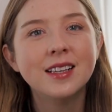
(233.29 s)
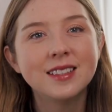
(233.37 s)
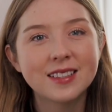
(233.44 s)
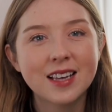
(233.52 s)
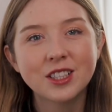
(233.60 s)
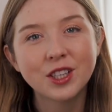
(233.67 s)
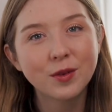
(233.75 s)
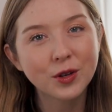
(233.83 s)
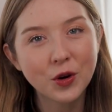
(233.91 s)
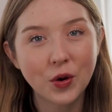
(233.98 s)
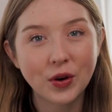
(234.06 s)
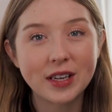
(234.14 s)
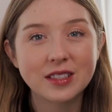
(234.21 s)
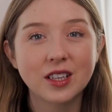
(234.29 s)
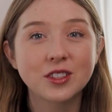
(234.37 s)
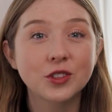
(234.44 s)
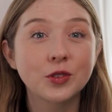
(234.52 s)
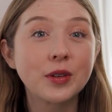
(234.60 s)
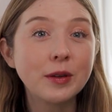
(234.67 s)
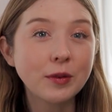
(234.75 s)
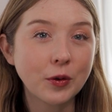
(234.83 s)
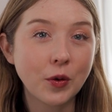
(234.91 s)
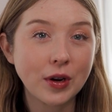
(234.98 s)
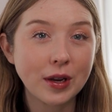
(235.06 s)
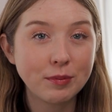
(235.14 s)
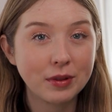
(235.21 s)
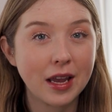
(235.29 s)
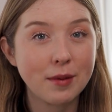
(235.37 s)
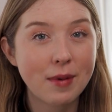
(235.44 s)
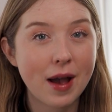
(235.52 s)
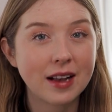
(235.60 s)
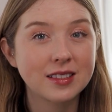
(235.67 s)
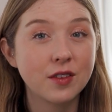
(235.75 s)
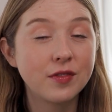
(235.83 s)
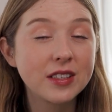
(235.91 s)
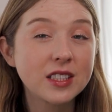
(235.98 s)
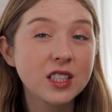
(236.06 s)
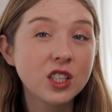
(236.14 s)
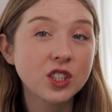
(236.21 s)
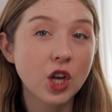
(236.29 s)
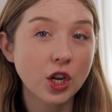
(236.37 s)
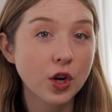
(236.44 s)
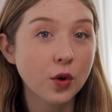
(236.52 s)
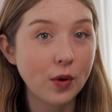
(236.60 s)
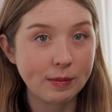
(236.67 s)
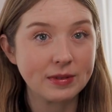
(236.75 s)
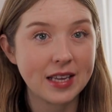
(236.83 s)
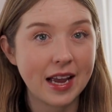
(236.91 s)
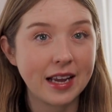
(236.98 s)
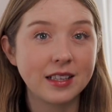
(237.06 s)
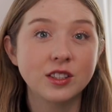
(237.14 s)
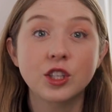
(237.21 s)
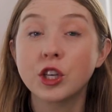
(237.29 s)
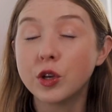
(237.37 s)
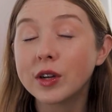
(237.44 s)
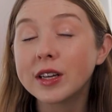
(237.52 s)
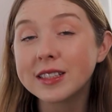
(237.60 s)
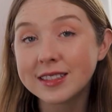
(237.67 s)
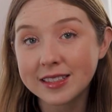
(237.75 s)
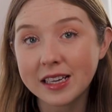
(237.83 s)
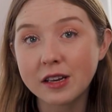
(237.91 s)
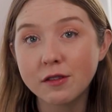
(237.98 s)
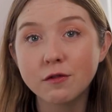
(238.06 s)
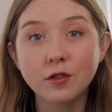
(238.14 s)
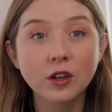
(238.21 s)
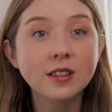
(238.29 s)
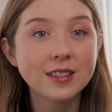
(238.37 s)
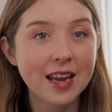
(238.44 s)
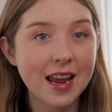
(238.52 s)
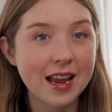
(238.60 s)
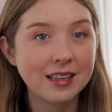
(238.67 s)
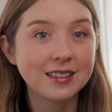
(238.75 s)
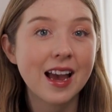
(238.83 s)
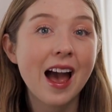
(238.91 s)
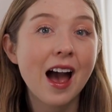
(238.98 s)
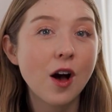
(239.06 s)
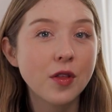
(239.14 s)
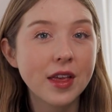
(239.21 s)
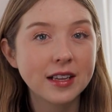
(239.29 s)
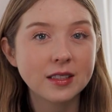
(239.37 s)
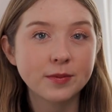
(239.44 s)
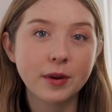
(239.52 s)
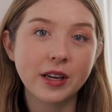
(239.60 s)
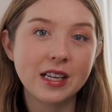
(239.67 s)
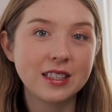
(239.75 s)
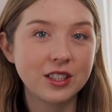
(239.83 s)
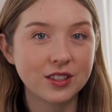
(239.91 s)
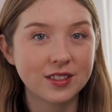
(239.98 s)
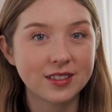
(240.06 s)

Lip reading: Session recordings are screen recording playbacks of visitors on your website so you can see firsthand how they experience your